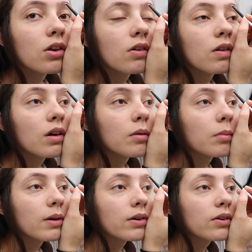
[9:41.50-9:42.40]
Just do it like
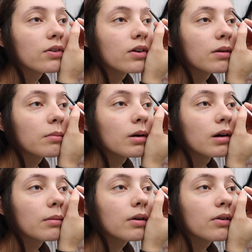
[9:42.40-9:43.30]
I'm actually drawing
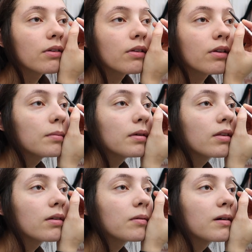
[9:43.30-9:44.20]
my eyebrows on. It'll be a
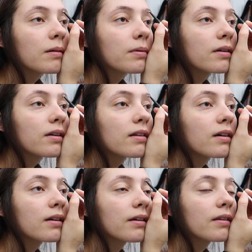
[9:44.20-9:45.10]
little more
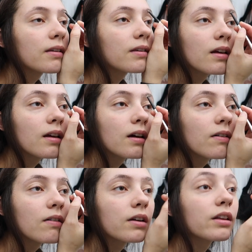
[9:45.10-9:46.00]
precise. I
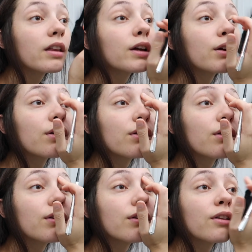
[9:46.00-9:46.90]
already like
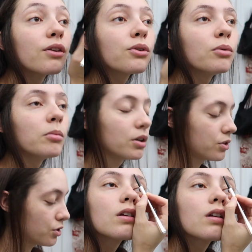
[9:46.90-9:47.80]
did a little too much.
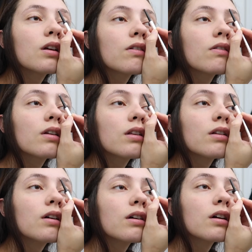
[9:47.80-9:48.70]
It's gonna get
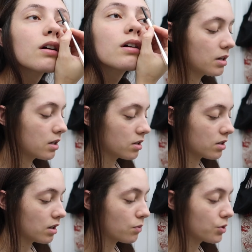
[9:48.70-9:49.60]
really dark, but
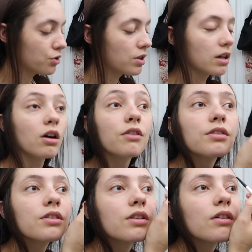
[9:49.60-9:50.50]
like once you take it off,
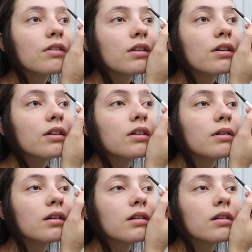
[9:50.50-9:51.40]
it's not really
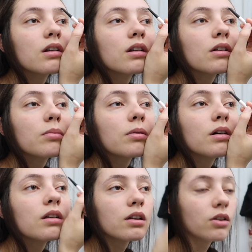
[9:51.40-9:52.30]
bad. I'm gonna just
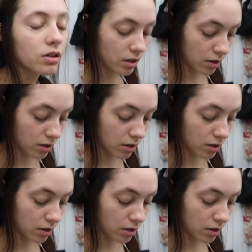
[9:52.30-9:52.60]
pull it on